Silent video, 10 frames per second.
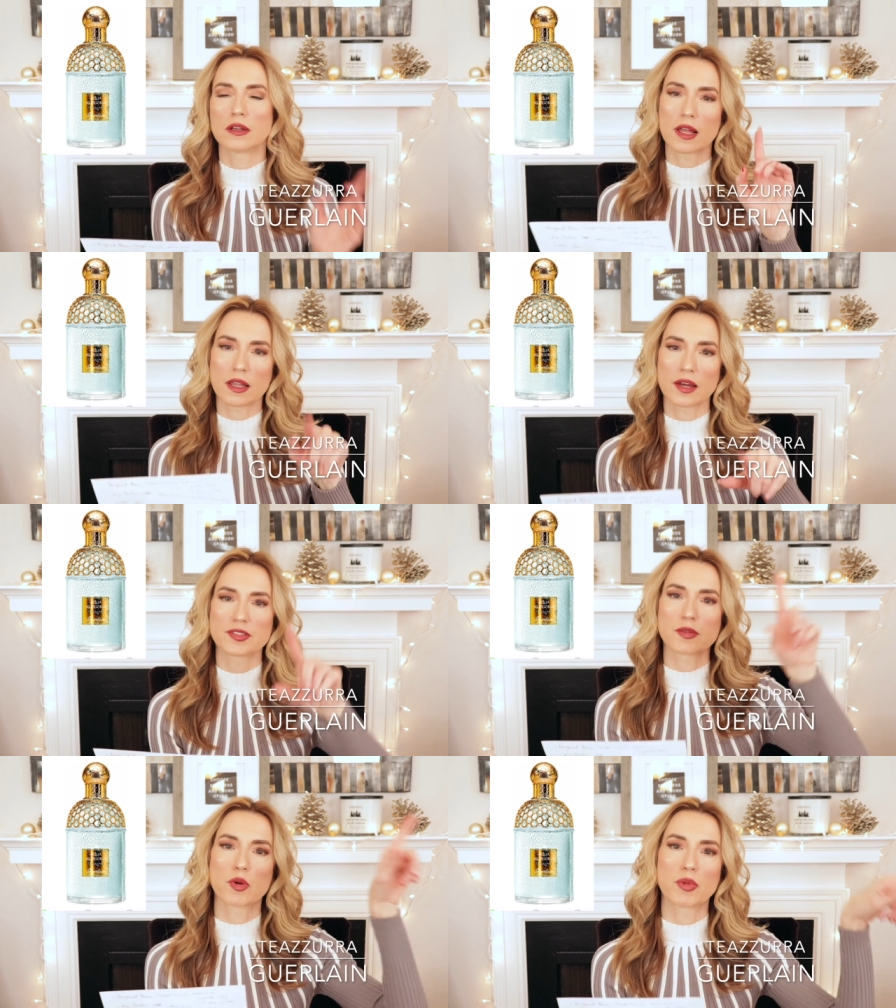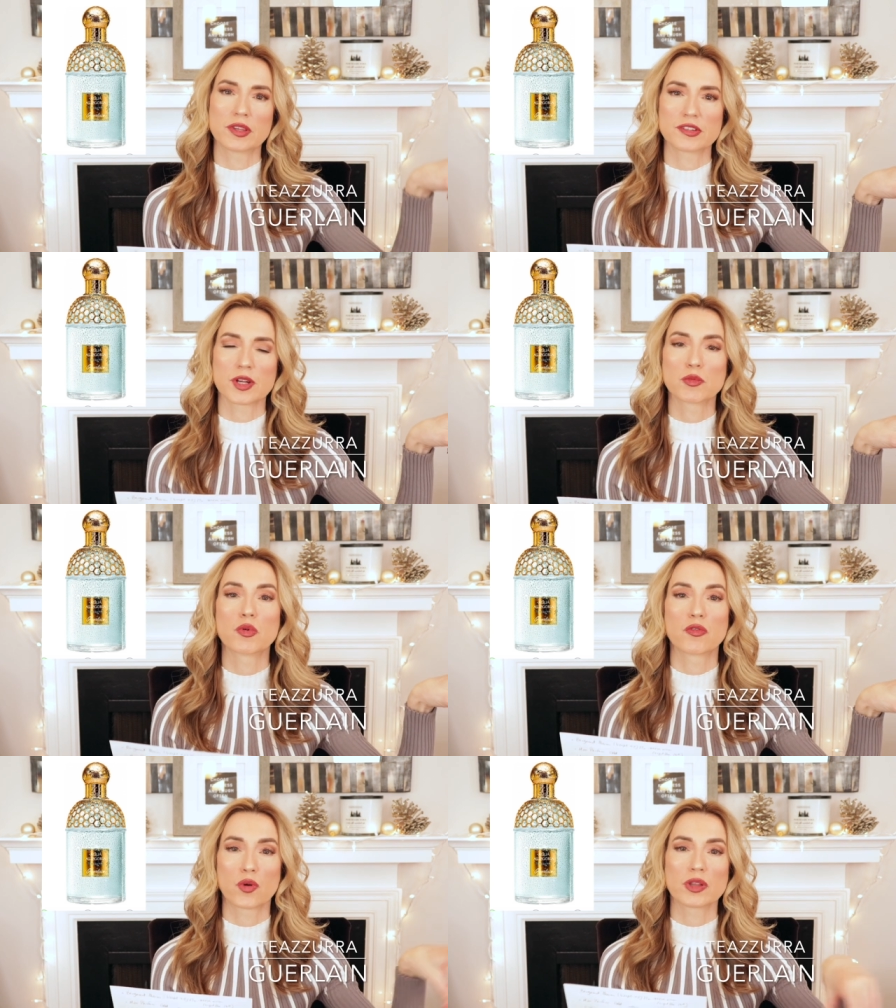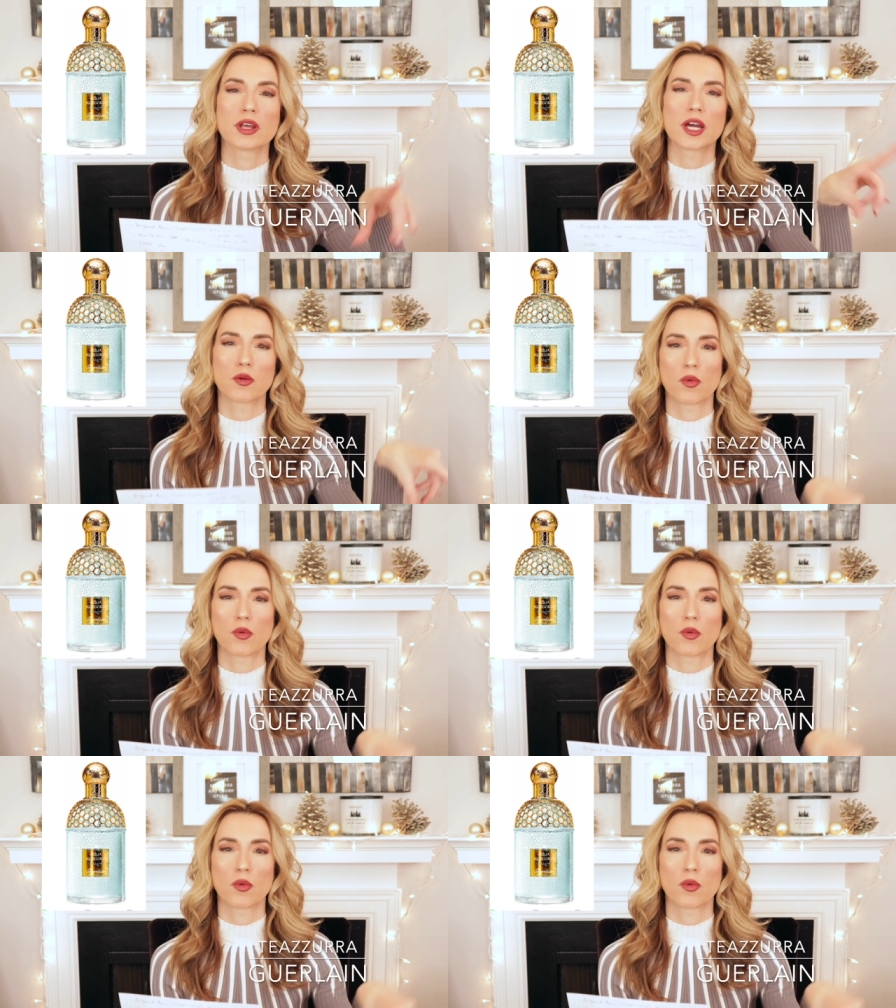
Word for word: not last summer but the summer before that